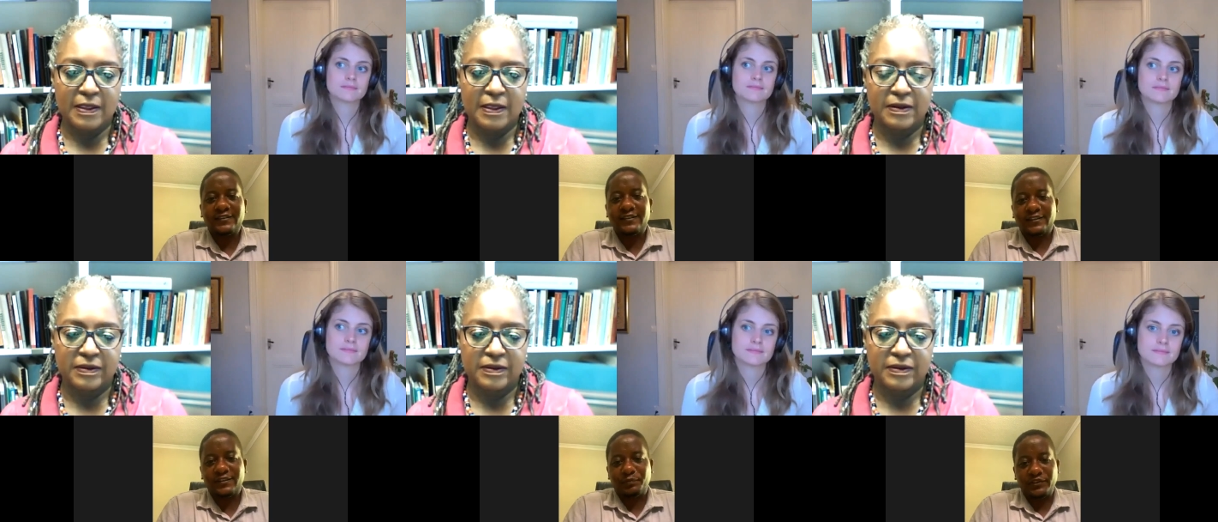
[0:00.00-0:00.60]

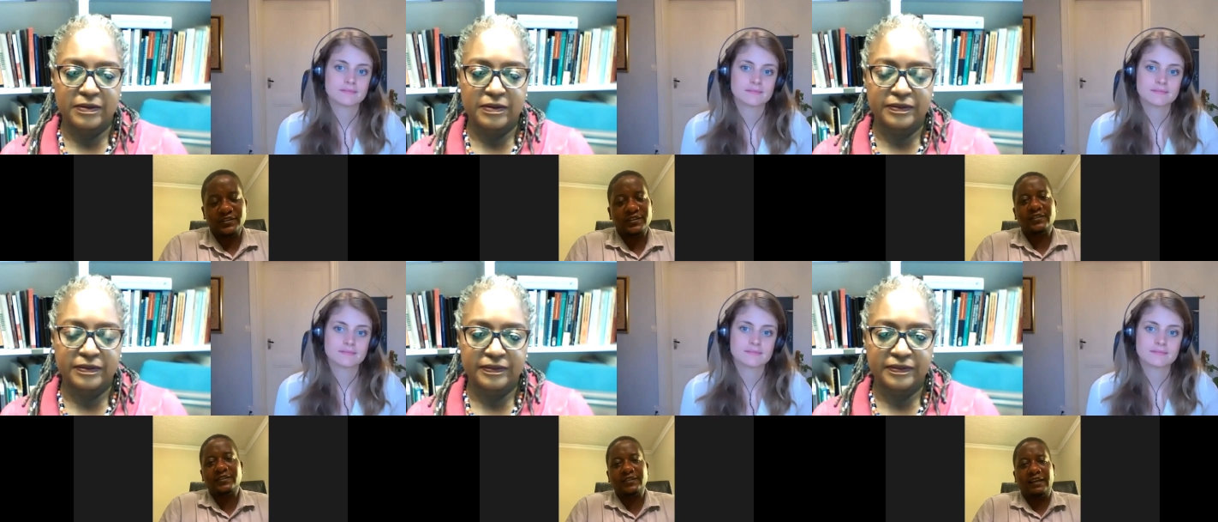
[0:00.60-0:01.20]
Speaker 1: sex
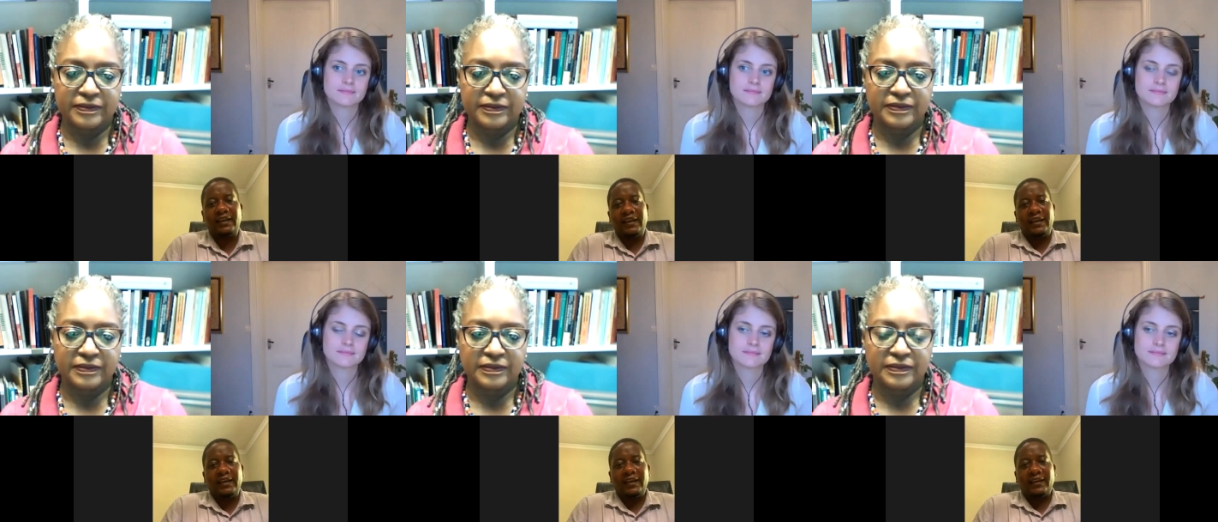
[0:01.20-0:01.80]
species,
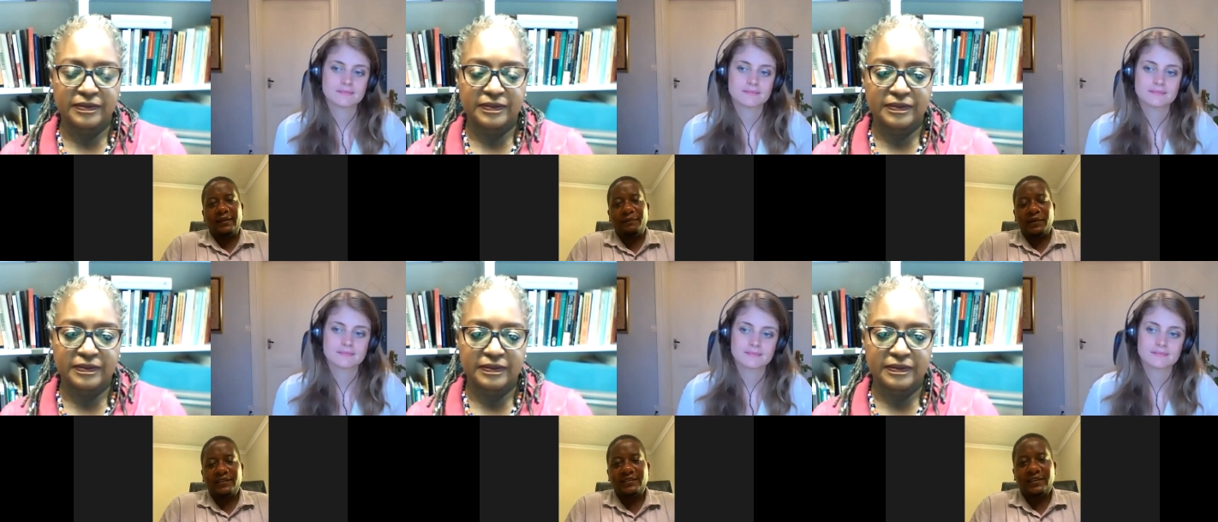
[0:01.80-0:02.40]
uh,
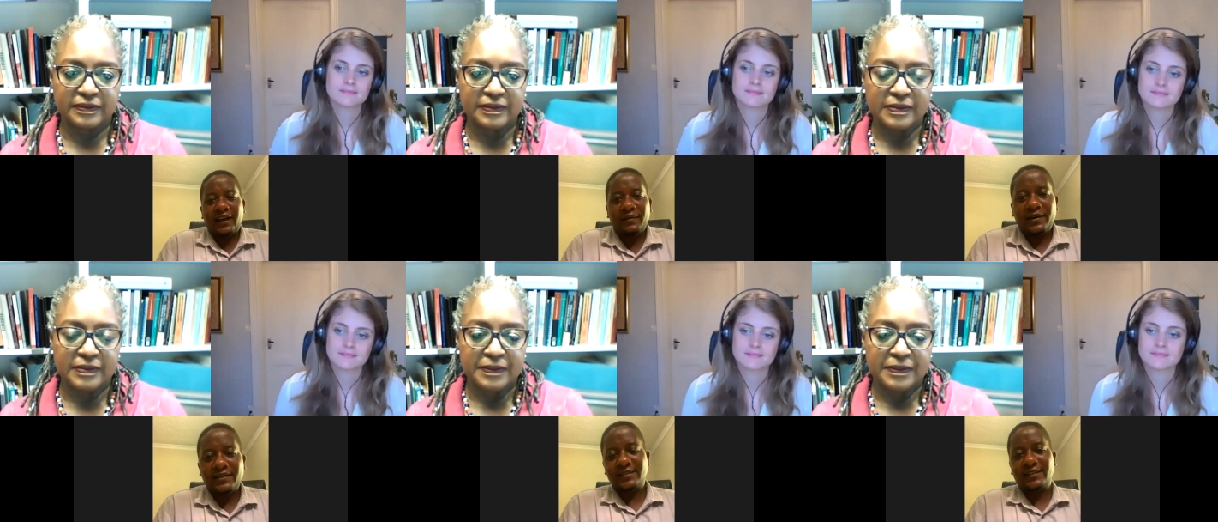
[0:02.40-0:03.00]
but I
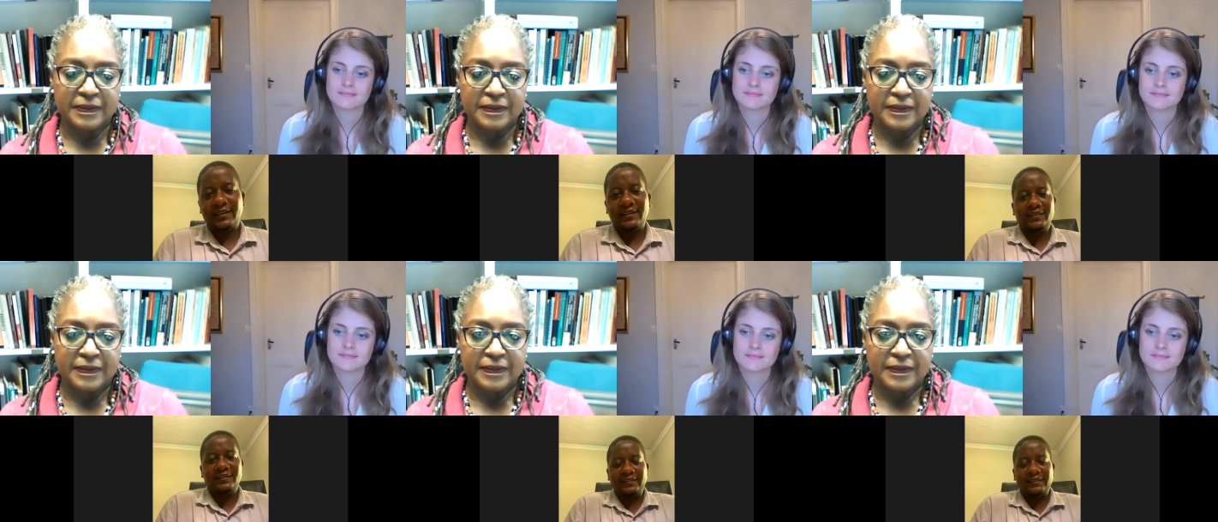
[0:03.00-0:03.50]
must say